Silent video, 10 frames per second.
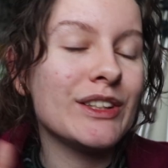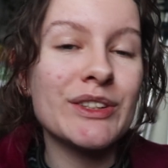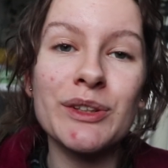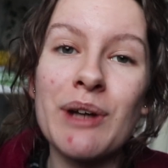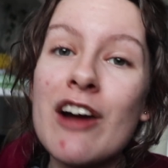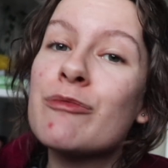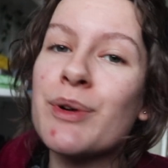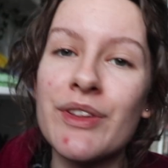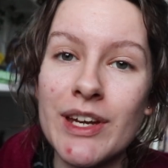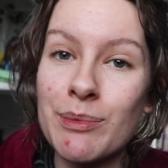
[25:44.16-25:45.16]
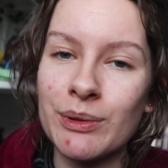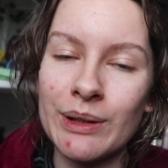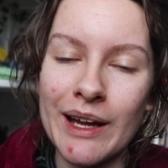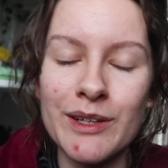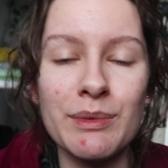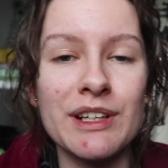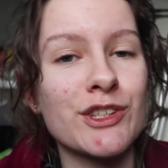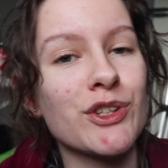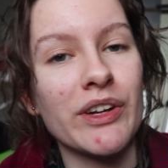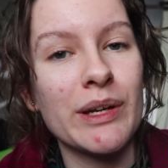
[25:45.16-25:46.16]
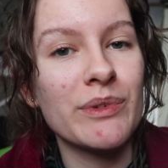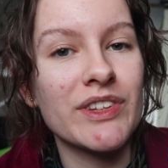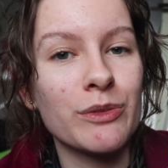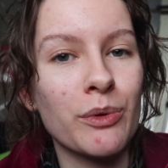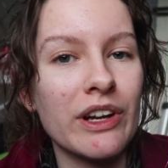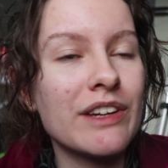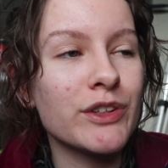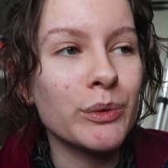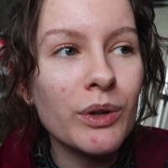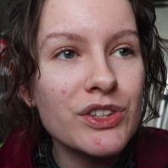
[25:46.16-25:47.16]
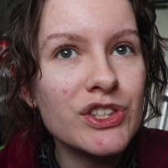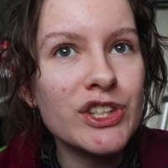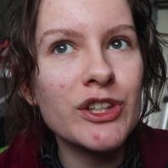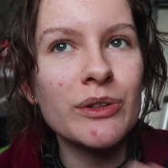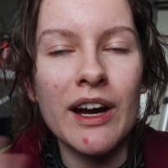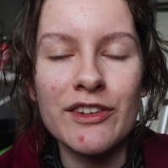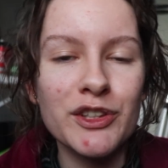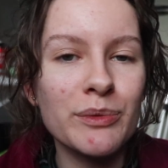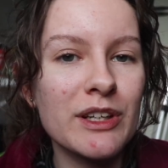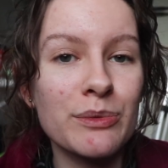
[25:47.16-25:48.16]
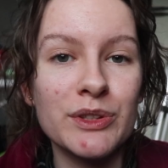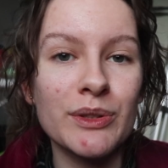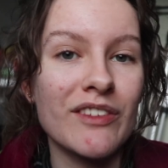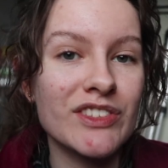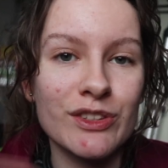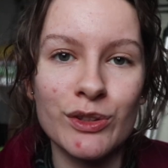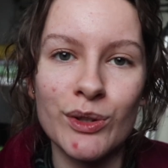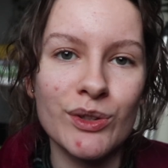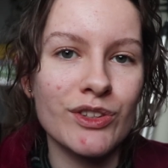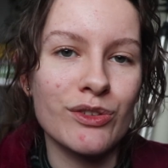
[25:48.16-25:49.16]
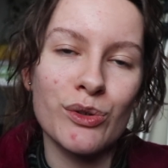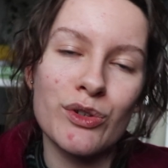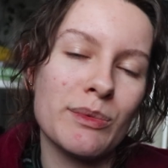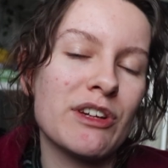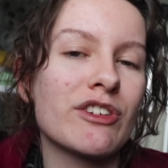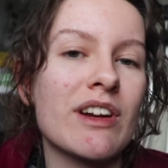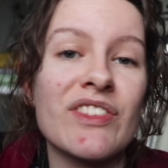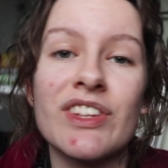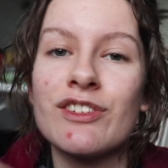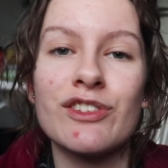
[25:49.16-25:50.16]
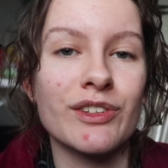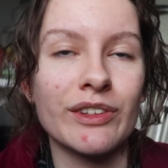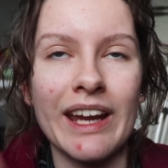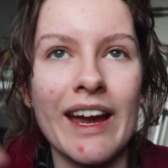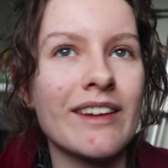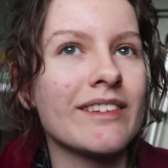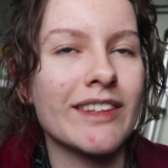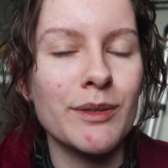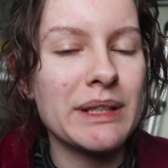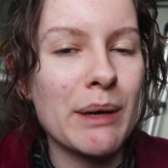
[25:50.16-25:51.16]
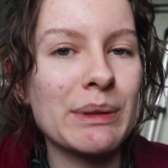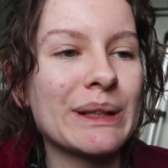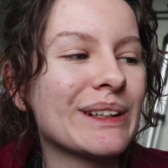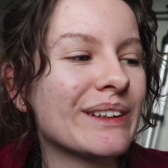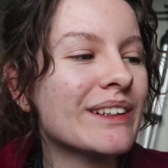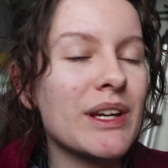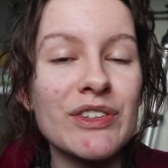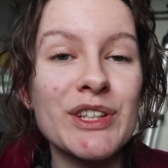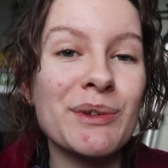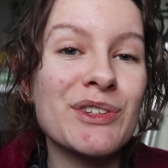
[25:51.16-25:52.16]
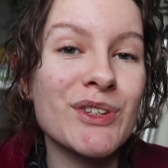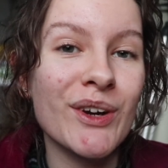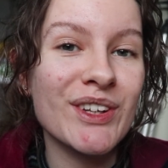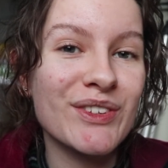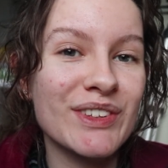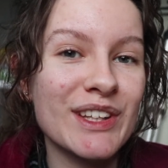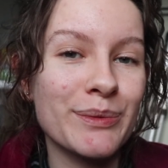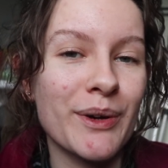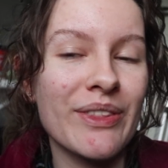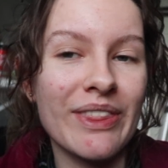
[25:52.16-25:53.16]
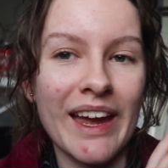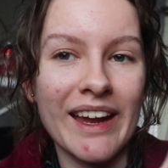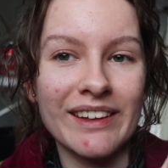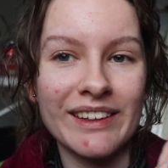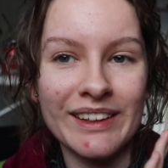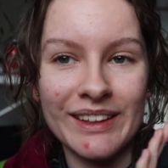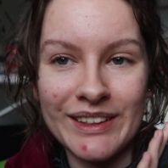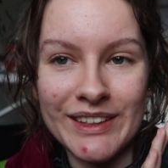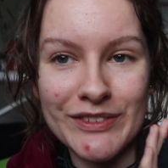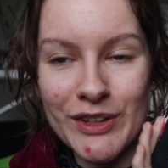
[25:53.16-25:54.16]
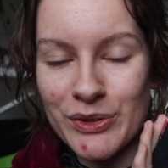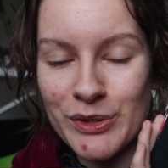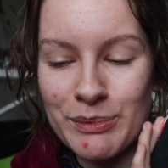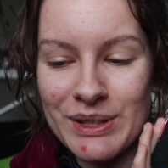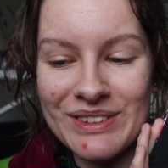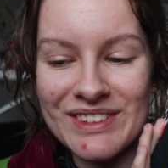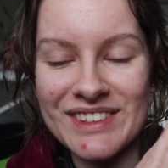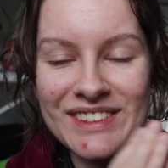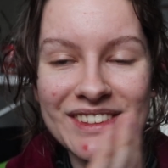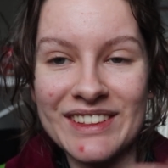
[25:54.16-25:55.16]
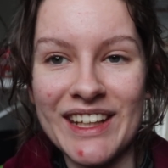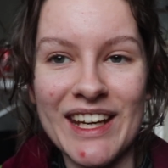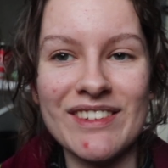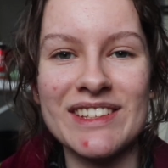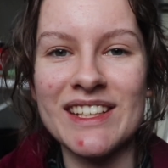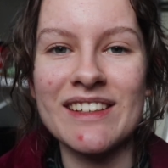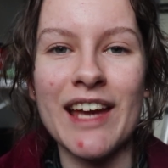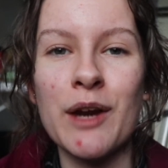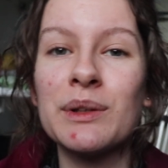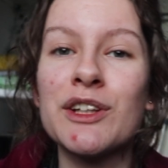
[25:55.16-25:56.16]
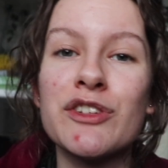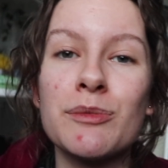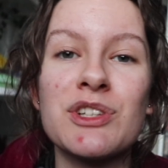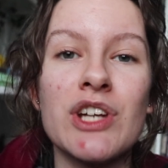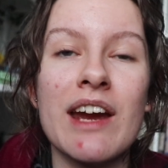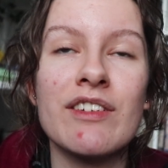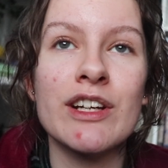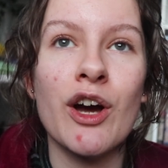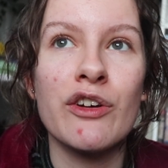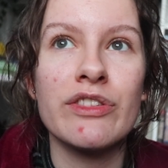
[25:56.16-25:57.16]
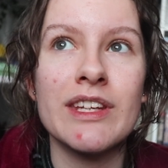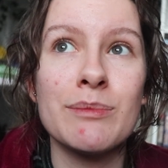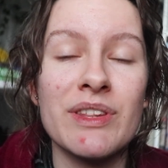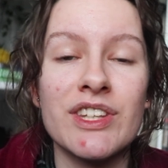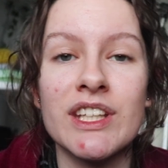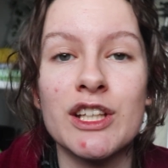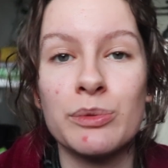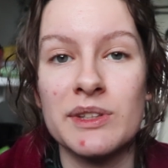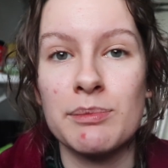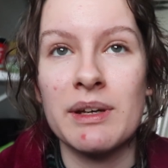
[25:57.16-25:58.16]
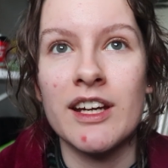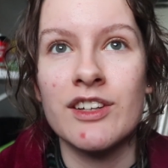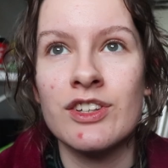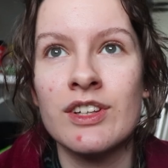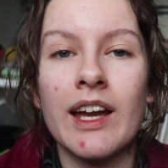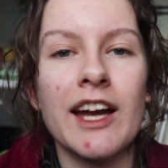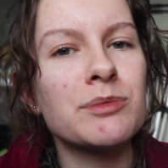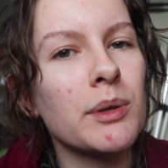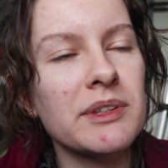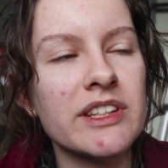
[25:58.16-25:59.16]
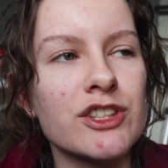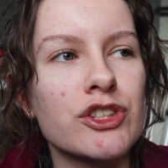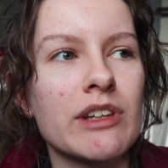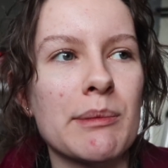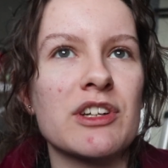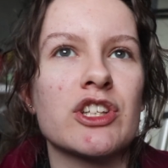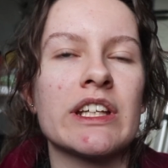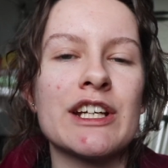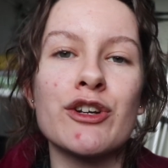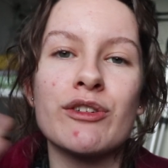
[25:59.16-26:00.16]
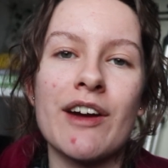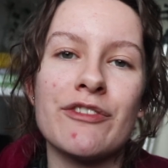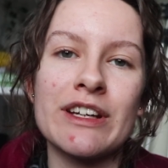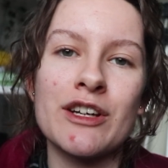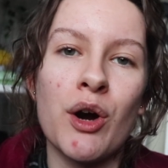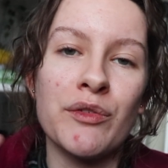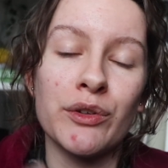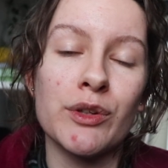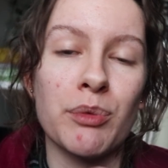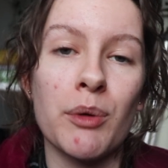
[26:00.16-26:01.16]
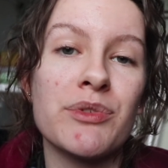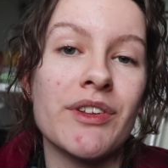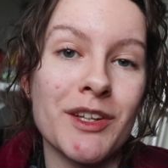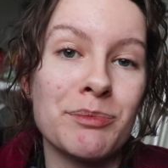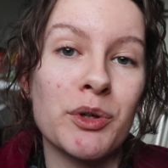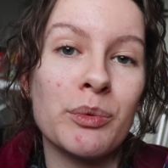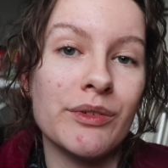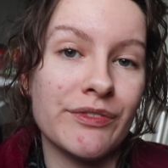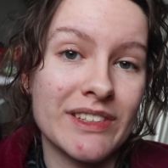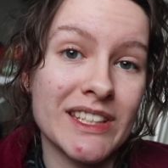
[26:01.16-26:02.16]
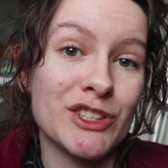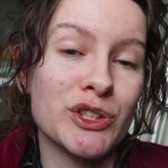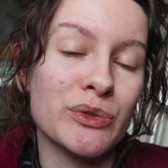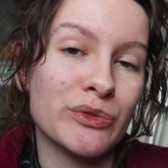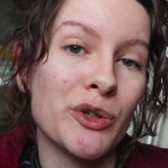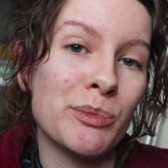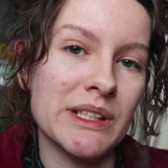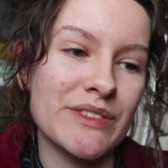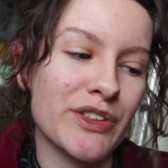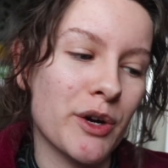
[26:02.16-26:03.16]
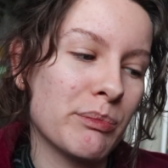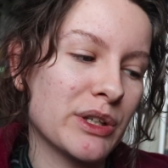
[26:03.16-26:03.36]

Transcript: you do have both April and May to join in with this one if you want to. As always, we do have Discords and social media and everything, so again, they'll be down below. But if you do want to join us for this one, then you've got 2 months. Here it is. I will also be sharing on the Myth-Take Twitter page, and probably the Instagram actually, a graphic of all the prompts that this book will fit into for Believathon,